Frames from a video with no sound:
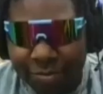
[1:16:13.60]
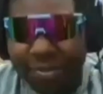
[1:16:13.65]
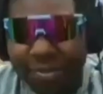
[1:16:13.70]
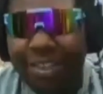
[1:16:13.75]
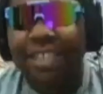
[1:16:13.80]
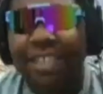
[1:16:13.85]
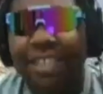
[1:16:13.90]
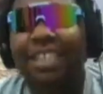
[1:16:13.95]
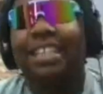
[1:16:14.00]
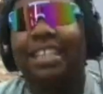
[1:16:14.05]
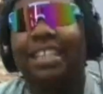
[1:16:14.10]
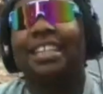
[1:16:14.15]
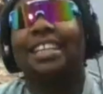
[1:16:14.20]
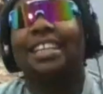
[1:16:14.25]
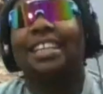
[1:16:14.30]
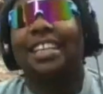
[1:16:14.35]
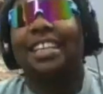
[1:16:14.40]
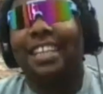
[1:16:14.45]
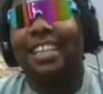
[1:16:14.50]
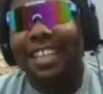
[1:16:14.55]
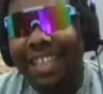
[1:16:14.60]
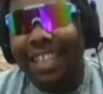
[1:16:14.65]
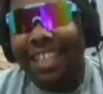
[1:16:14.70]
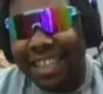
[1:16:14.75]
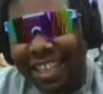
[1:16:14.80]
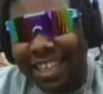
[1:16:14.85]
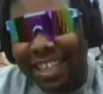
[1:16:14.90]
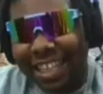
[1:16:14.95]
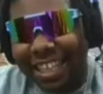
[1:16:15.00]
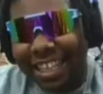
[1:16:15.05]
so that's your
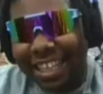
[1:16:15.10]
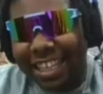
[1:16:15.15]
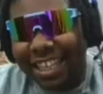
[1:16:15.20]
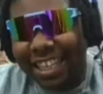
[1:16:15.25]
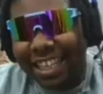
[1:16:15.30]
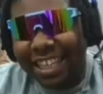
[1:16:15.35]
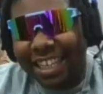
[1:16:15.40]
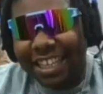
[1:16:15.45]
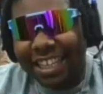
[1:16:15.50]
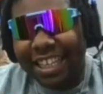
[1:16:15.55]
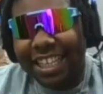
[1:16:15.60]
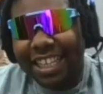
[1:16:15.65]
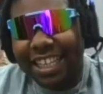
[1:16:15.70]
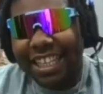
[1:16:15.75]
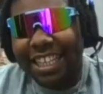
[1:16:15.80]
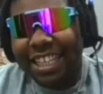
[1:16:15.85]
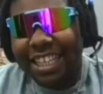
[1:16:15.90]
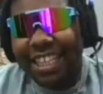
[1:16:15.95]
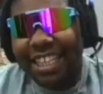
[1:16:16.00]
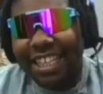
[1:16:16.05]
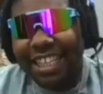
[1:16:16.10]
calf. But so